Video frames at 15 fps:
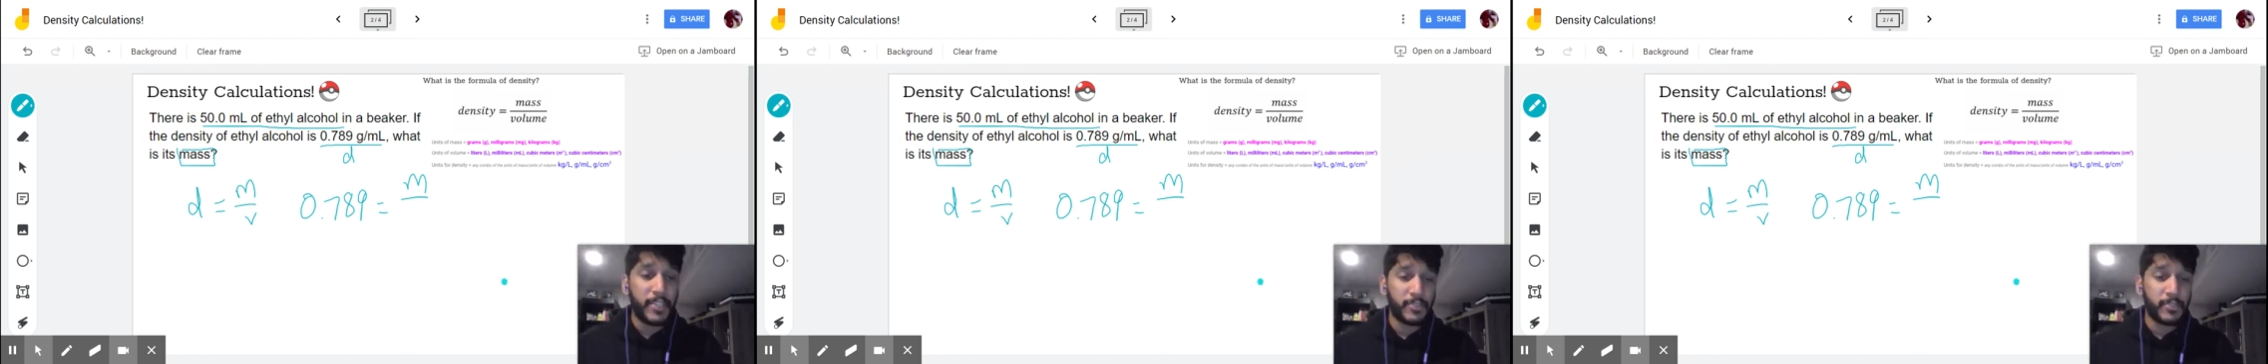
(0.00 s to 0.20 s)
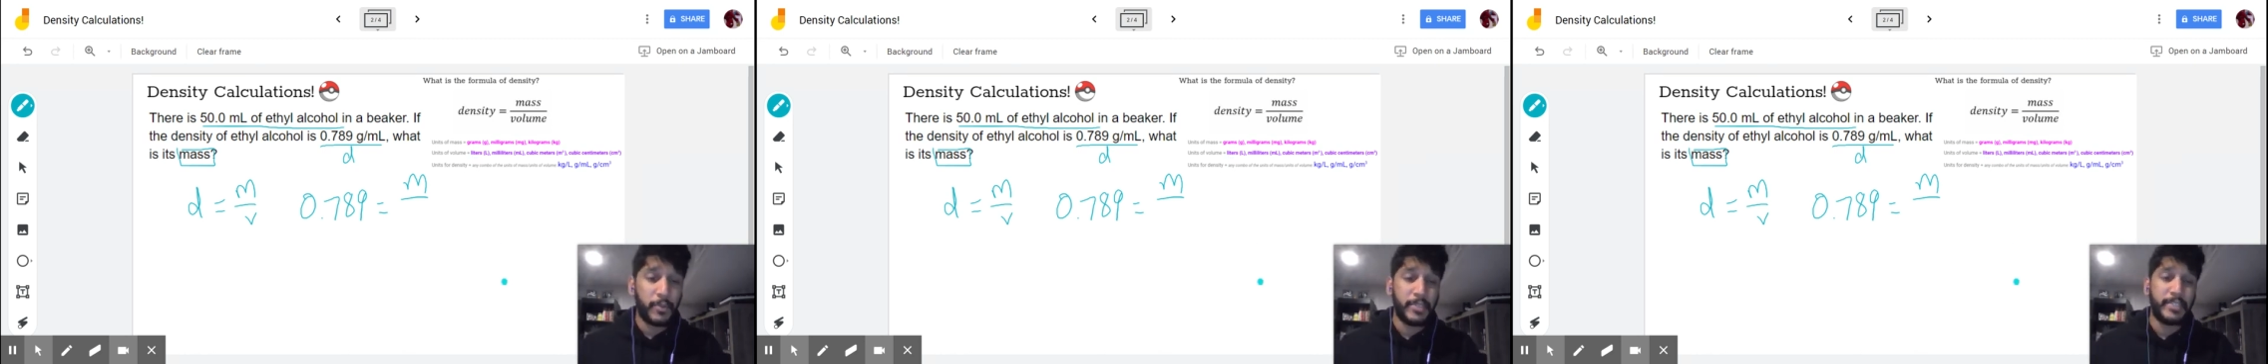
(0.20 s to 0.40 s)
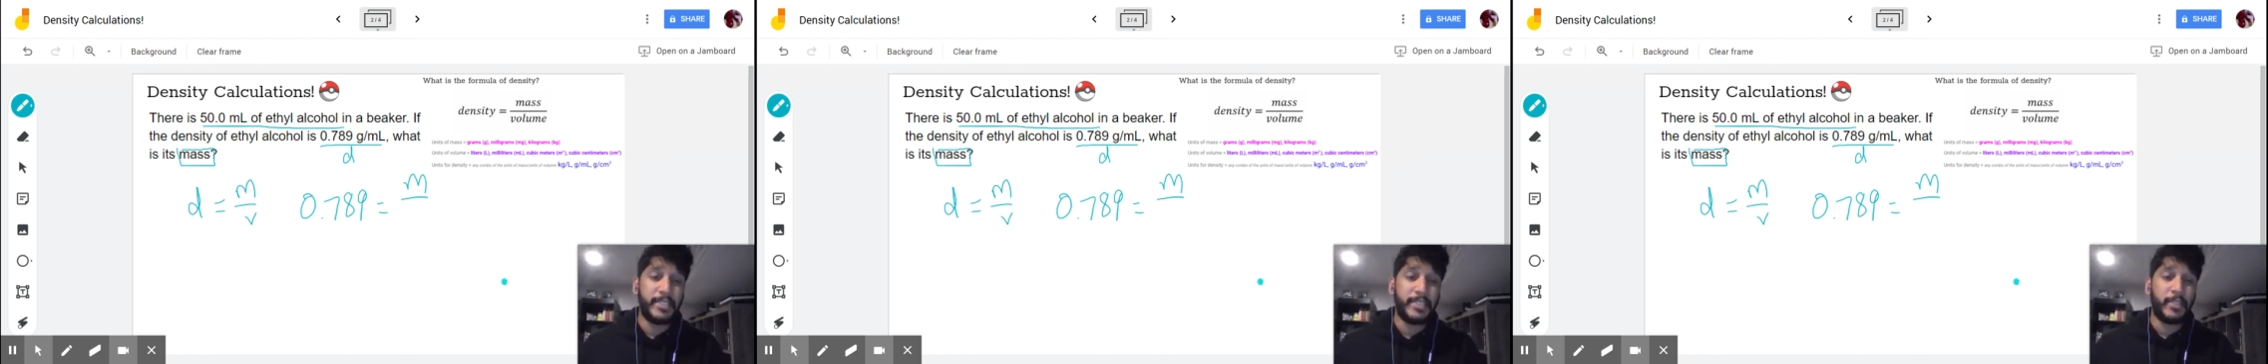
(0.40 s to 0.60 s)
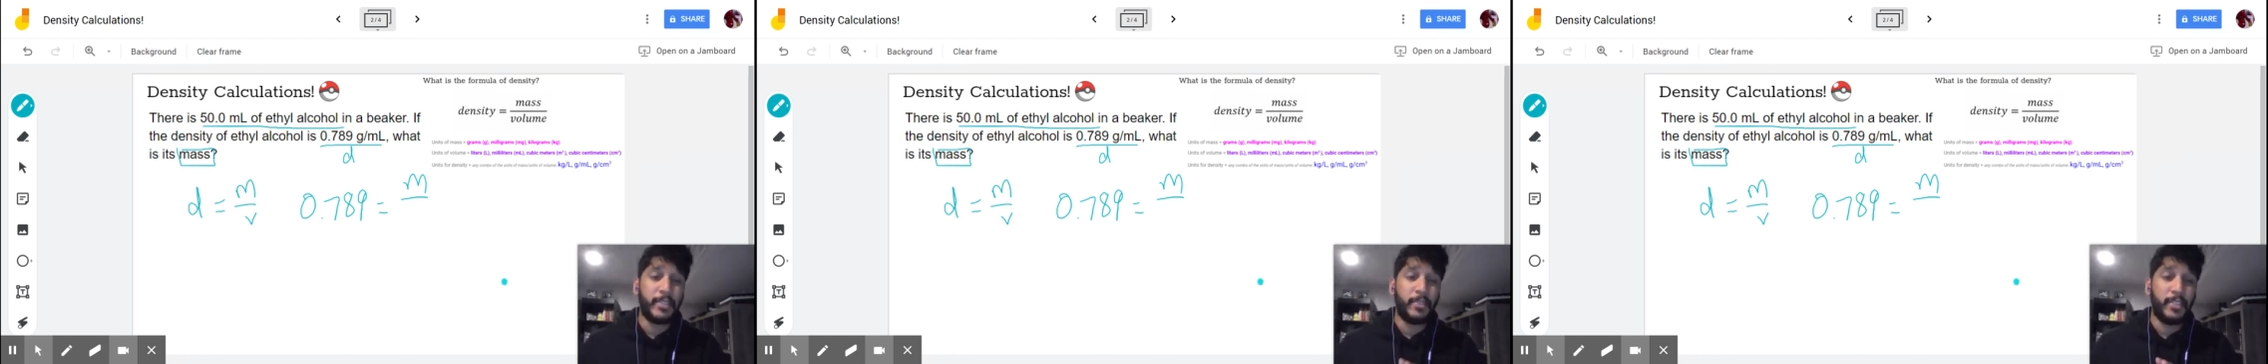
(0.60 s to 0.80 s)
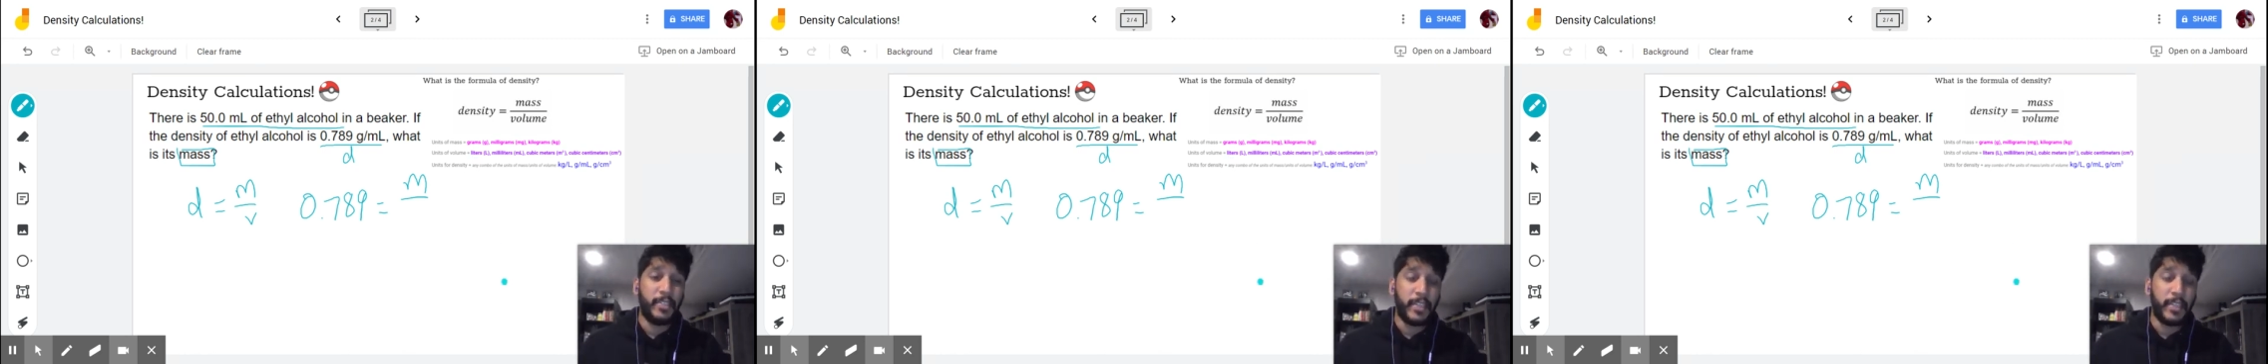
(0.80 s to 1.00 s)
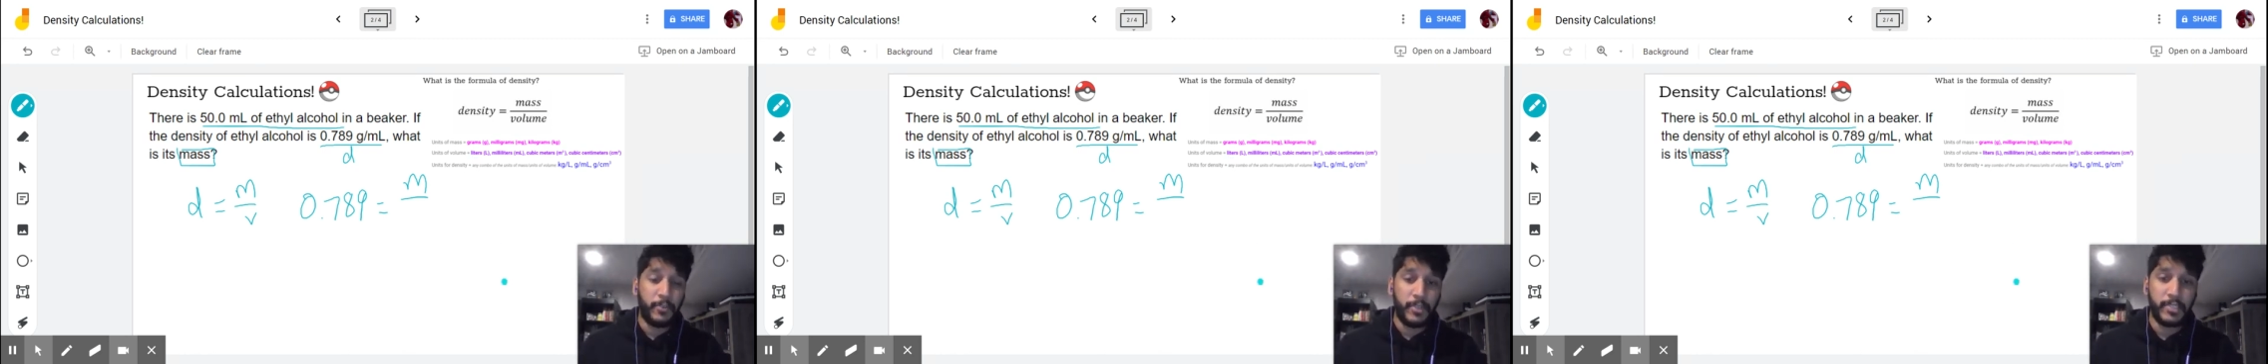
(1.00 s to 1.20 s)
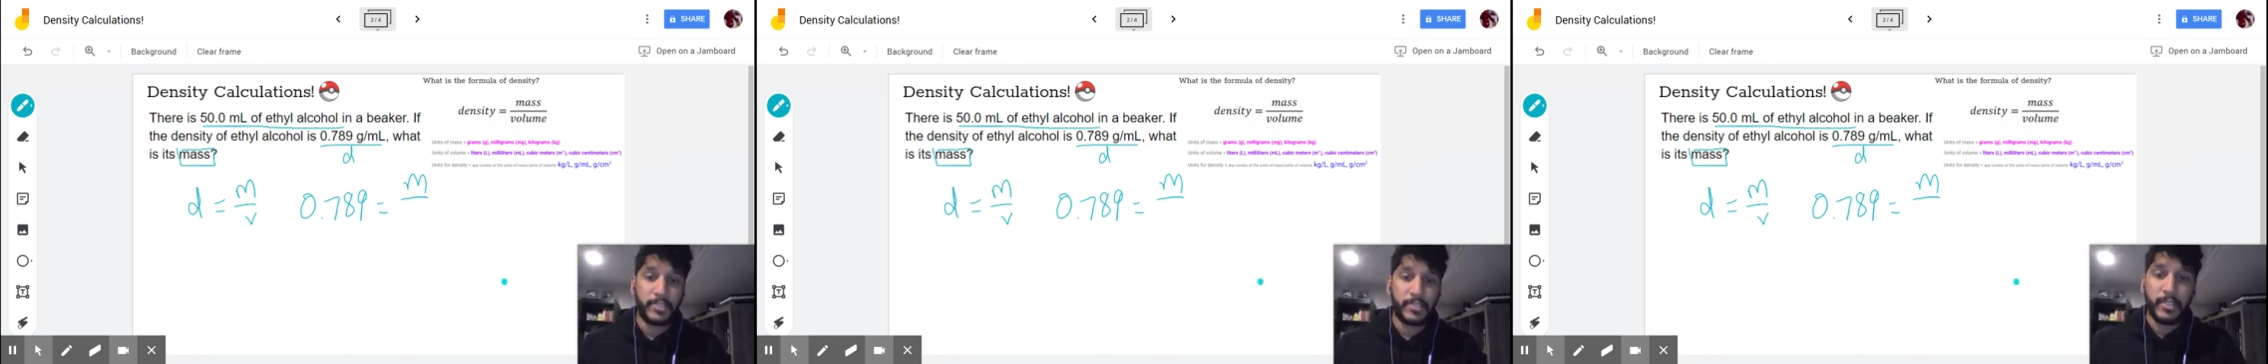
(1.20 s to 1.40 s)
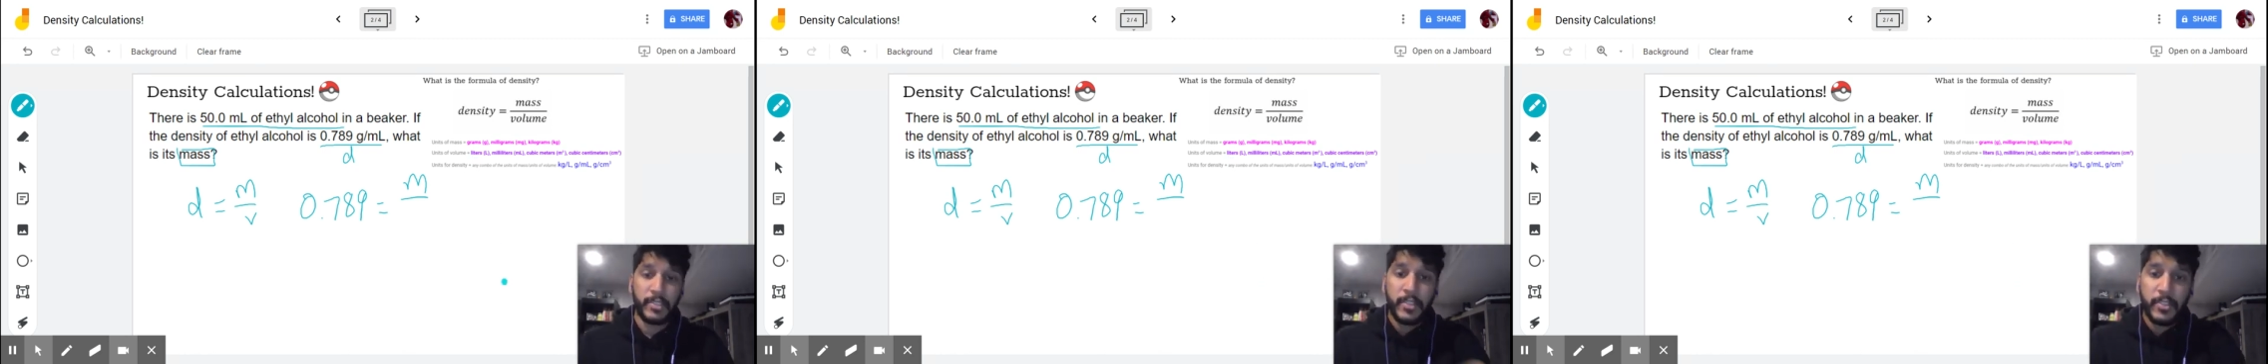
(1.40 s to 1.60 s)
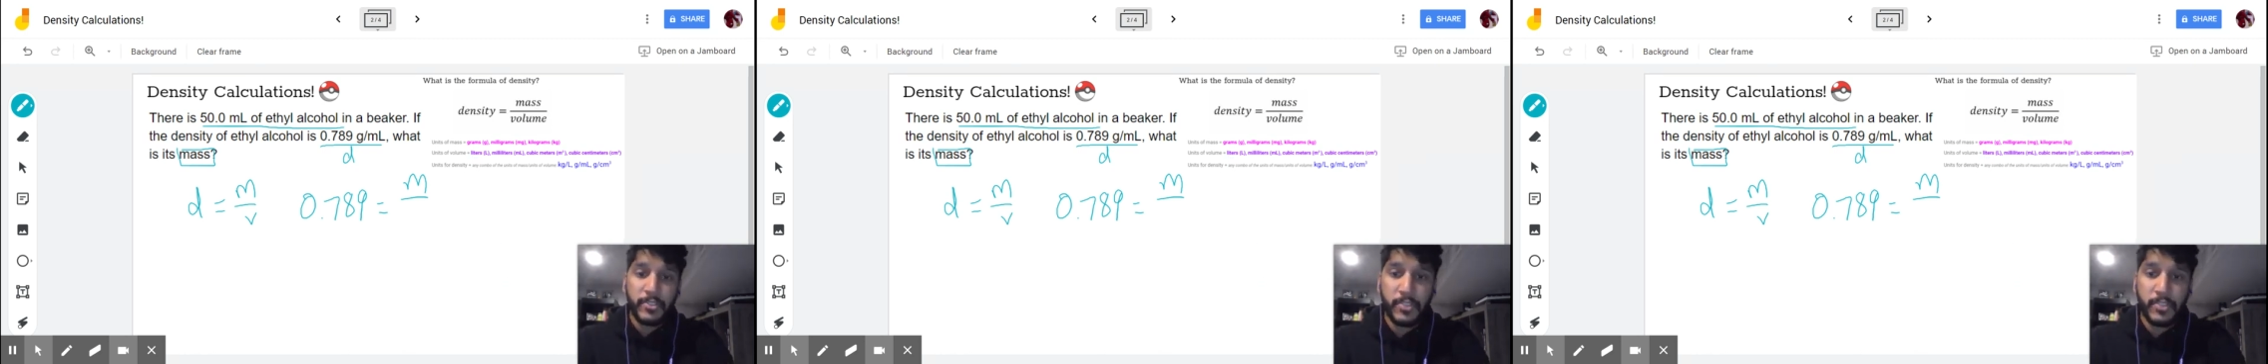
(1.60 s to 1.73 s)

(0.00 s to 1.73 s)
that's when we're dealing with liquids.